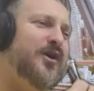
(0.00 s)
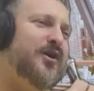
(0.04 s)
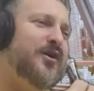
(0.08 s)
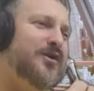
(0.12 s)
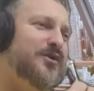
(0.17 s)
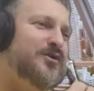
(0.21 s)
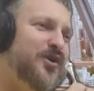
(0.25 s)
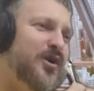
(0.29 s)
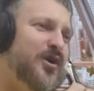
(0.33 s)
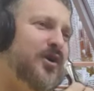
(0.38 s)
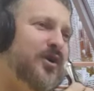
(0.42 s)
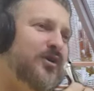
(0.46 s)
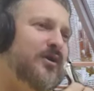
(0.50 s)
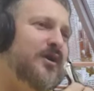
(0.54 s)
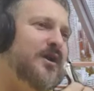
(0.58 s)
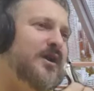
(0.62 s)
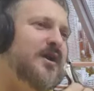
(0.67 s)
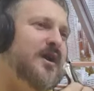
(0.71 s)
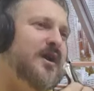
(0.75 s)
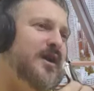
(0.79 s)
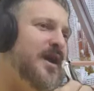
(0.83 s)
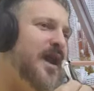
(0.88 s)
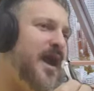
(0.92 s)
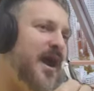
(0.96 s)
So
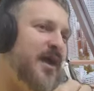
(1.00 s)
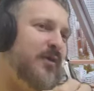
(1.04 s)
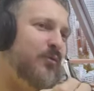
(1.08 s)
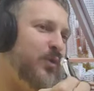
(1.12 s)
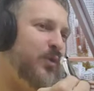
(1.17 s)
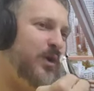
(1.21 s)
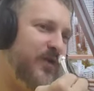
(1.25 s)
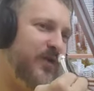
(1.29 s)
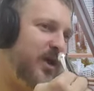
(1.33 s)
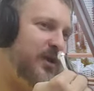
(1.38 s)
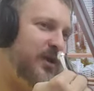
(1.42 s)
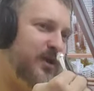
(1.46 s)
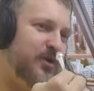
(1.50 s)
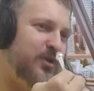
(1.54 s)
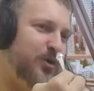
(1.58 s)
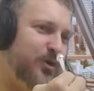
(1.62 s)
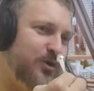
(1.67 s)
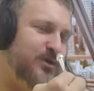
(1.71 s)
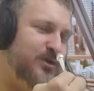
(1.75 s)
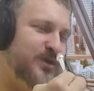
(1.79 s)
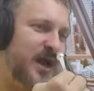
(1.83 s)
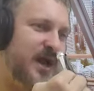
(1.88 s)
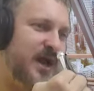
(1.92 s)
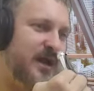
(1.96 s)
yeah, we only do
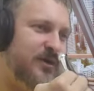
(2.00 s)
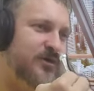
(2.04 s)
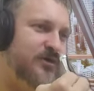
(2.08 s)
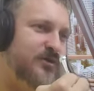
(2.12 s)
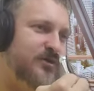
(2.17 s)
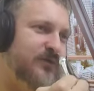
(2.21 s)
so